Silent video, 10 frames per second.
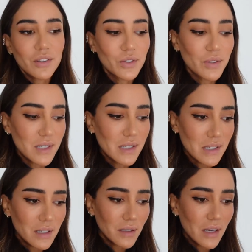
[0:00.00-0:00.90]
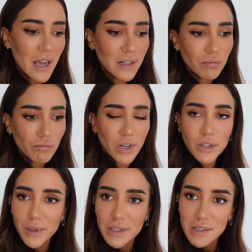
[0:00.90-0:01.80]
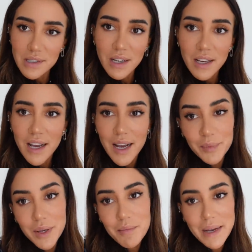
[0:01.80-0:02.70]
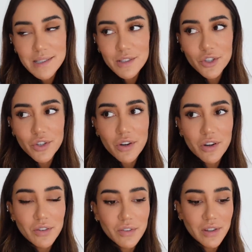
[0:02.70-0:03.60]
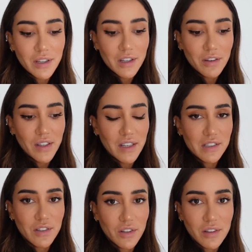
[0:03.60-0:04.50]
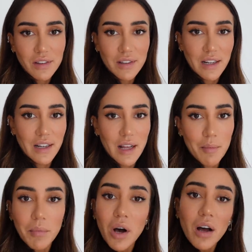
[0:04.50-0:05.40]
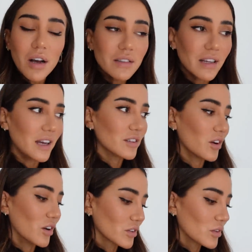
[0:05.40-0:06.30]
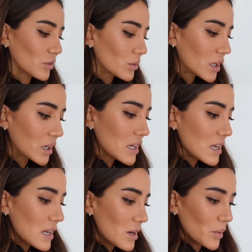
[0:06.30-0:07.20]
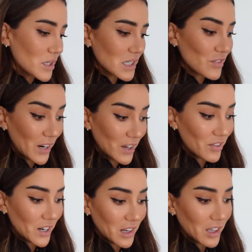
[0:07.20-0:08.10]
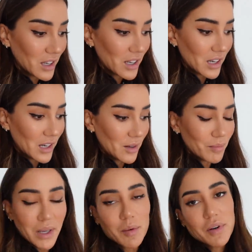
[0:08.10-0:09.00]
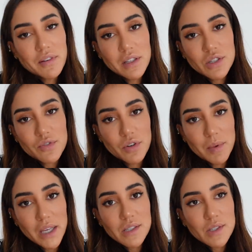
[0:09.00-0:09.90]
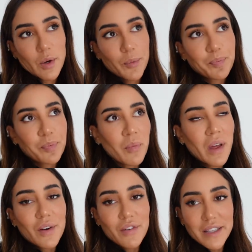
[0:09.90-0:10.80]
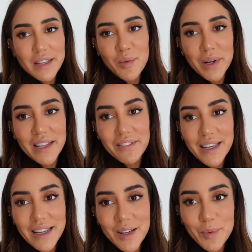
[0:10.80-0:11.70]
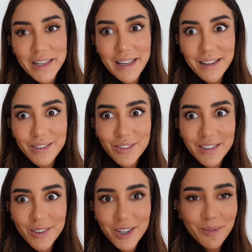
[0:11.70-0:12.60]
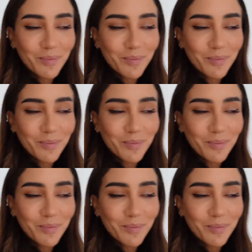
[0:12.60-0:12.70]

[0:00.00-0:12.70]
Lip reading: haute couture season and right wear season. I'm the ambassador of the Fédération de la Mode at haute couture, which is very, very big privilege for me. So right now we're leaving and we're getting to dinner.